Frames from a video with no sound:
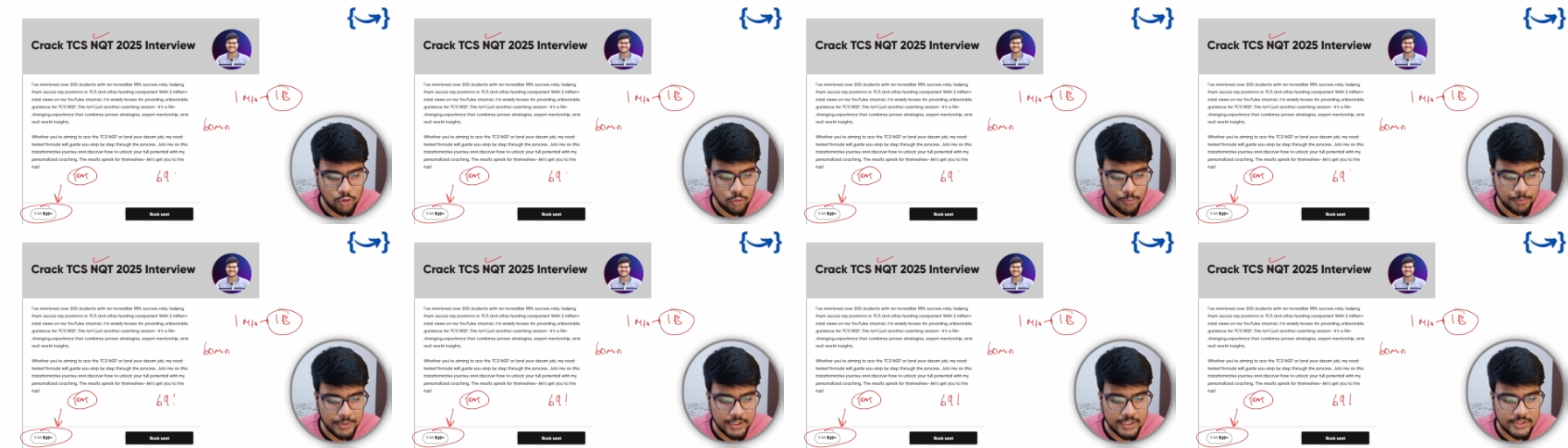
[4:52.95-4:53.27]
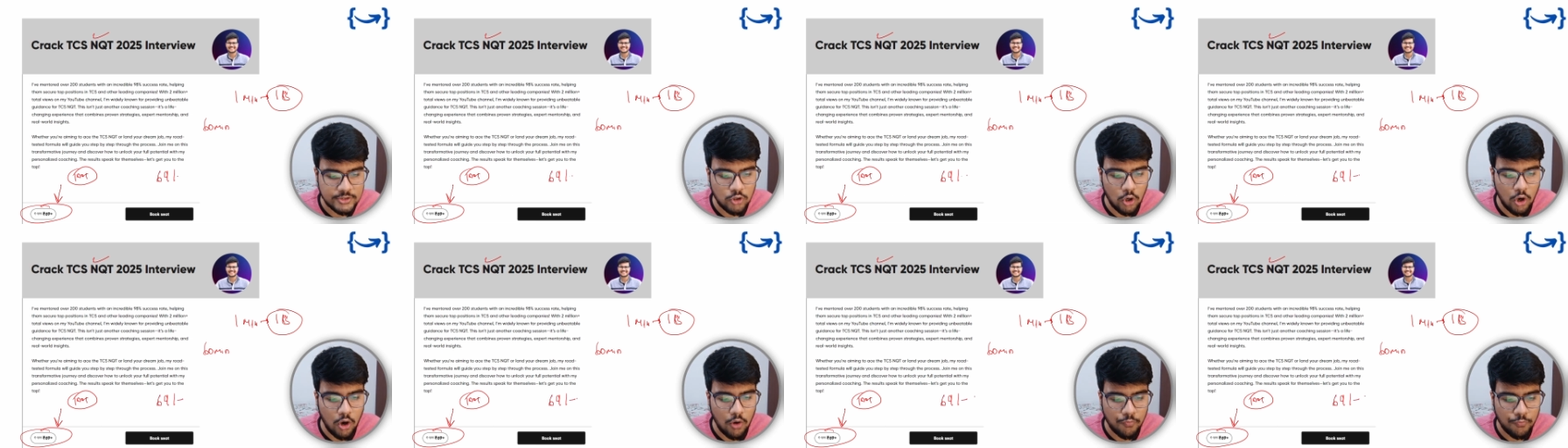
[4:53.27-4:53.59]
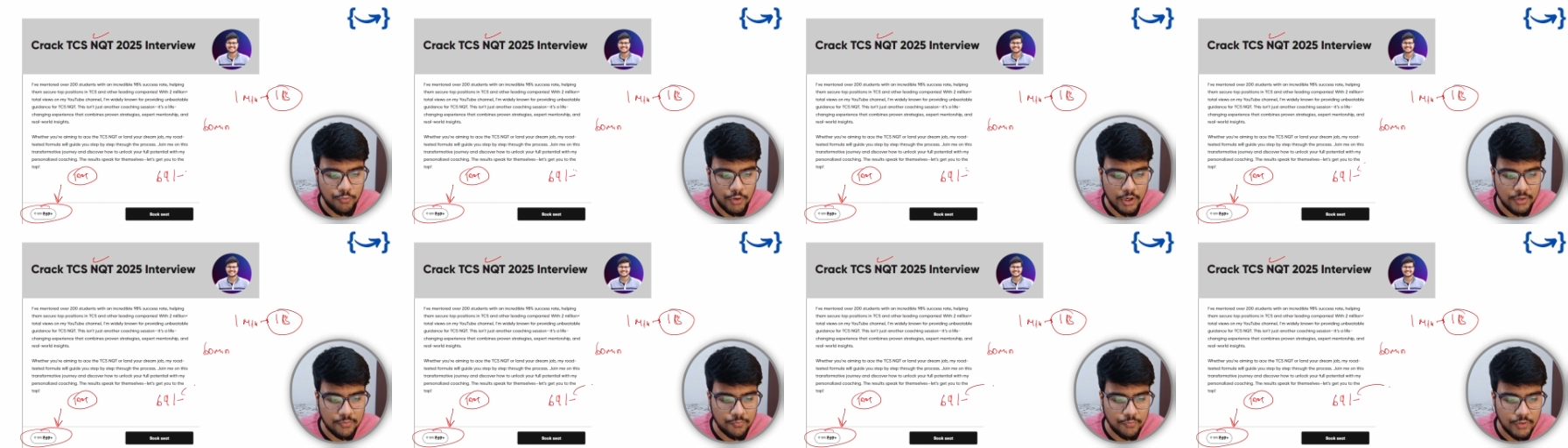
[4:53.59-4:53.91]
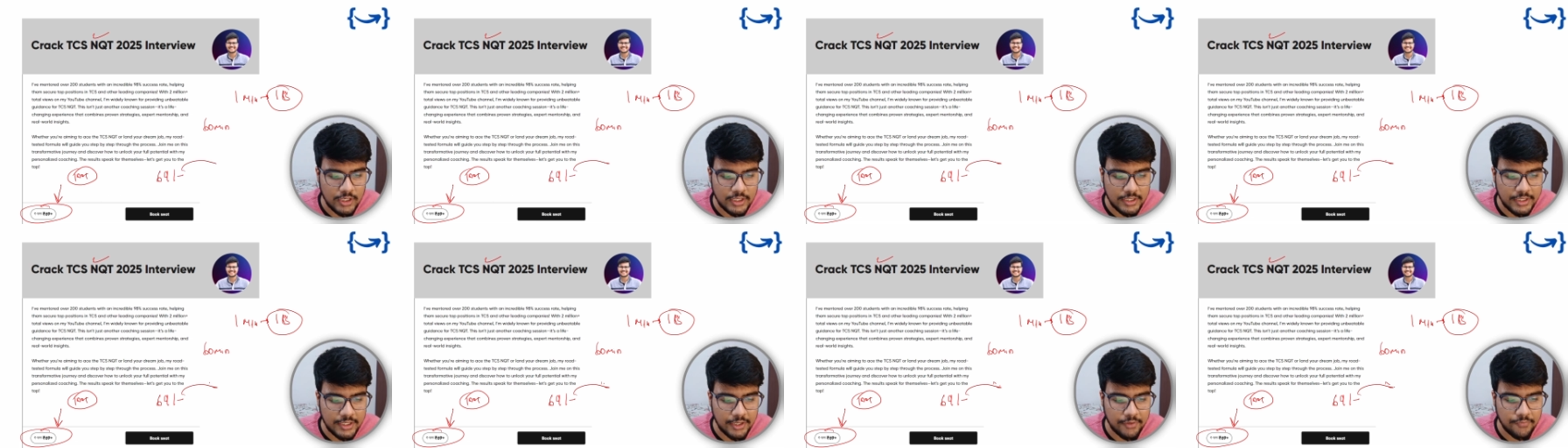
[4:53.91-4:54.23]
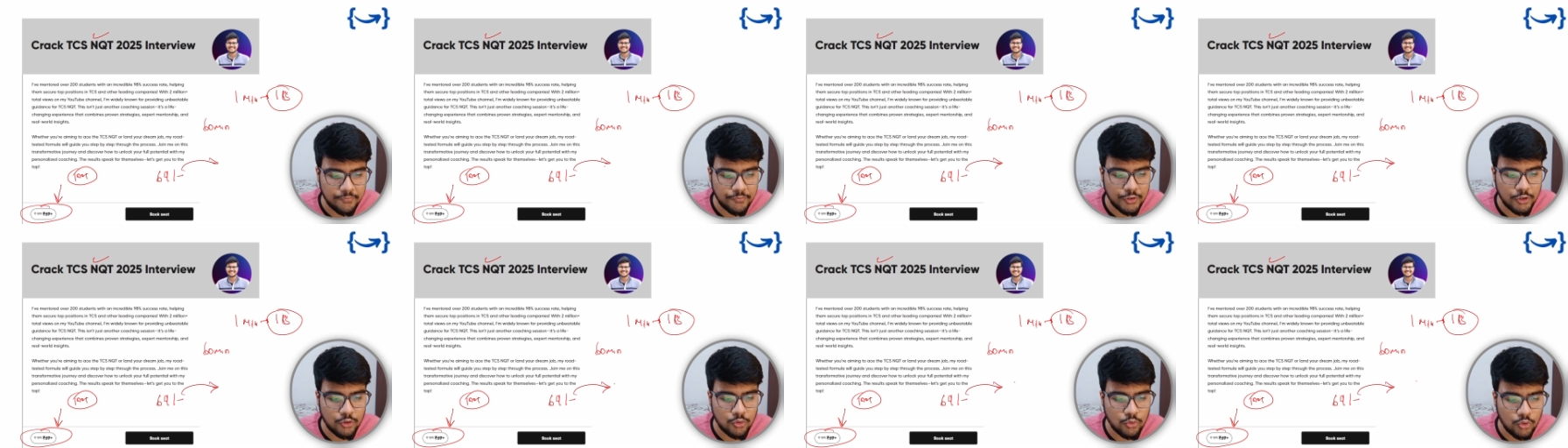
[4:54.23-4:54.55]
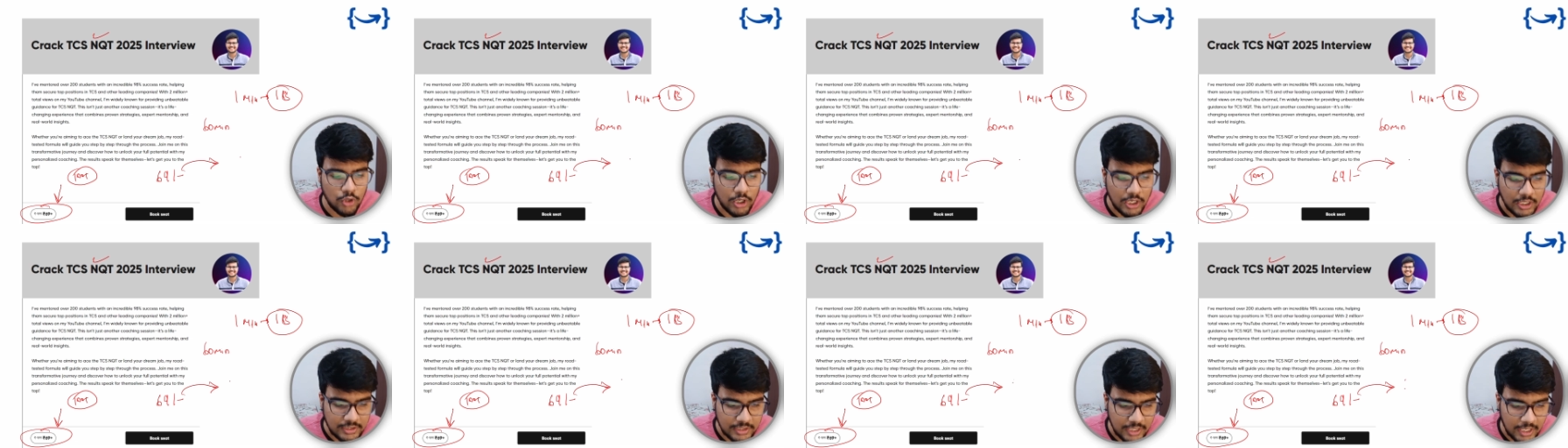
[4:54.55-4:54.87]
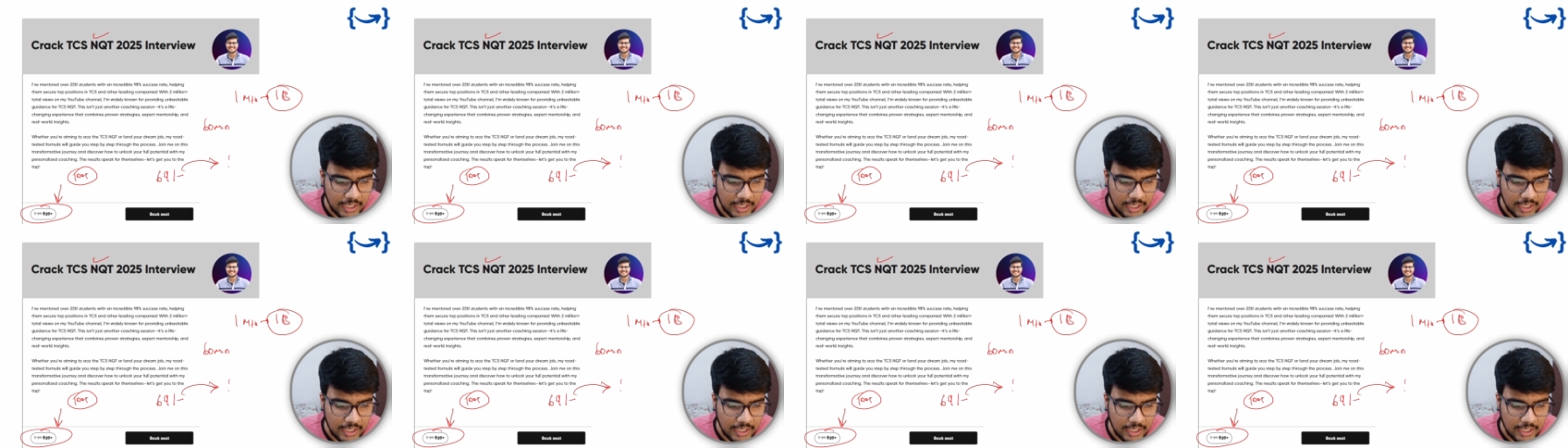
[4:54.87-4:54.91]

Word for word: rupees offer will give you